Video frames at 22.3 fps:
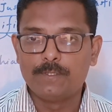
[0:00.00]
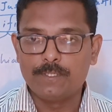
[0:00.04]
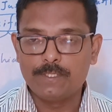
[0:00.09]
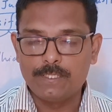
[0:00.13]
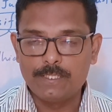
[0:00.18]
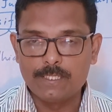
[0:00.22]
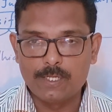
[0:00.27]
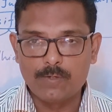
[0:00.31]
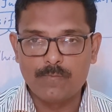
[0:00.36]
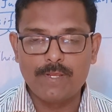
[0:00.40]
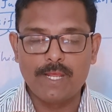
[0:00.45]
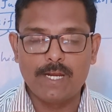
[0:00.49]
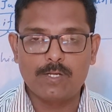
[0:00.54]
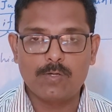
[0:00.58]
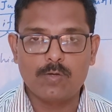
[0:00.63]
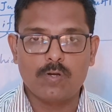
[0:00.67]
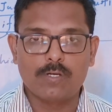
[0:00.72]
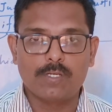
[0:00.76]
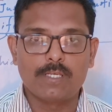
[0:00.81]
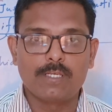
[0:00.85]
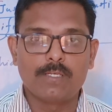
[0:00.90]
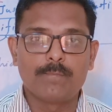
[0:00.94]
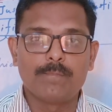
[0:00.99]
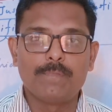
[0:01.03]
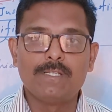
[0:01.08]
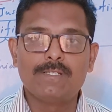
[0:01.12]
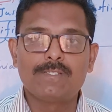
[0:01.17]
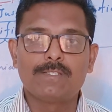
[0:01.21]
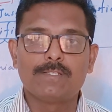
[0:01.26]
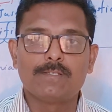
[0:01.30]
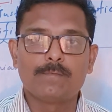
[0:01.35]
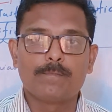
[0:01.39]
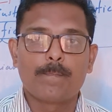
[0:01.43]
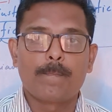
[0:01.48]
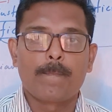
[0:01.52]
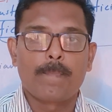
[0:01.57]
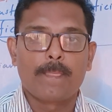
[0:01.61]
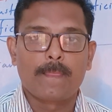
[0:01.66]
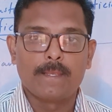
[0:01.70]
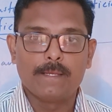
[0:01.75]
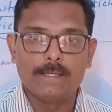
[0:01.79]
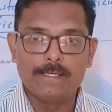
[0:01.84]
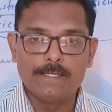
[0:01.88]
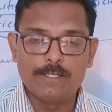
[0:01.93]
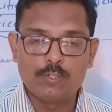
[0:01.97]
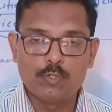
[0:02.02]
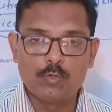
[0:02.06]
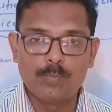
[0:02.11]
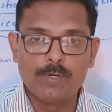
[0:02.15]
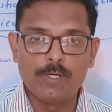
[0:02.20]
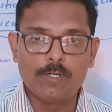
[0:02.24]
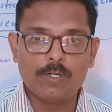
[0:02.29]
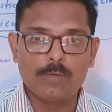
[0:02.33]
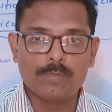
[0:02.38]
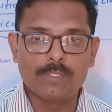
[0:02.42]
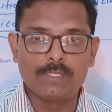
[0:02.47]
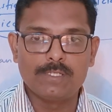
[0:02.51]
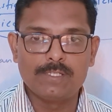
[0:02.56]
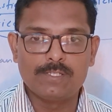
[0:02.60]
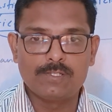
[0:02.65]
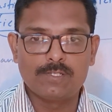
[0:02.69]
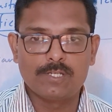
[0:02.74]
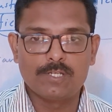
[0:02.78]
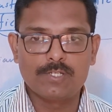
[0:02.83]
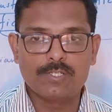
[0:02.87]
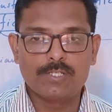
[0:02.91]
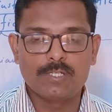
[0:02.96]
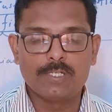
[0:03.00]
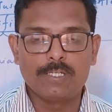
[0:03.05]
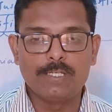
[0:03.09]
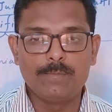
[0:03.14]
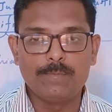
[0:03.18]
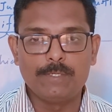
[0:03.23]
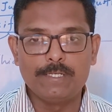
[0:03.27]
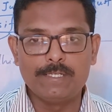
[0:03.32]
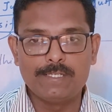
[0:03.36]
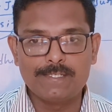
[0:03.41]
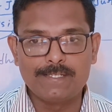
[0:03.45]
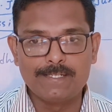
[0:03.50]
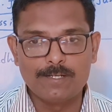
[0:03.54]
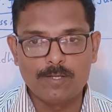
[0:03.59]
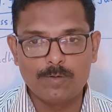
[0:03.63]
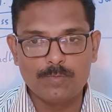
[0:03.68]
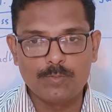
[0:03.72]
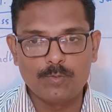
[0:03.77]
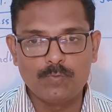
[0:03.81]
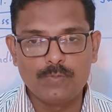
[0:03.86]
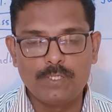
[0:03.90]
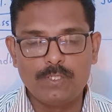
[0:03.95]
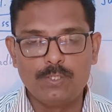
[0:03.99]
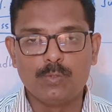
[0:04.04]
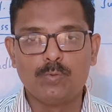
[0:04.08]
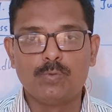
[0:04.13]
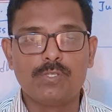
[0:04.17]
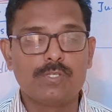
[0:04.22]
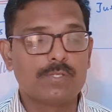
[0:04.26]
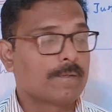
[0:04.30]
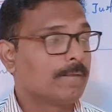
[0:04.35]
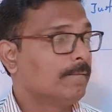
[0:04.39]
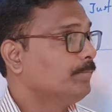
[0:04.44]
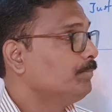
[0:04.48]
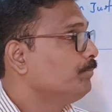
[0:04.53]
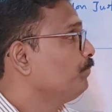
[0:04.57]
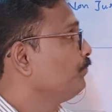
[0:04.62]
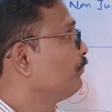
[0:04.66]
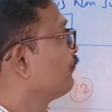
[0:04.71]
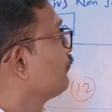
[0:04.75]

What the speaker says: Here we are talking means instrument of the instruction, instead of the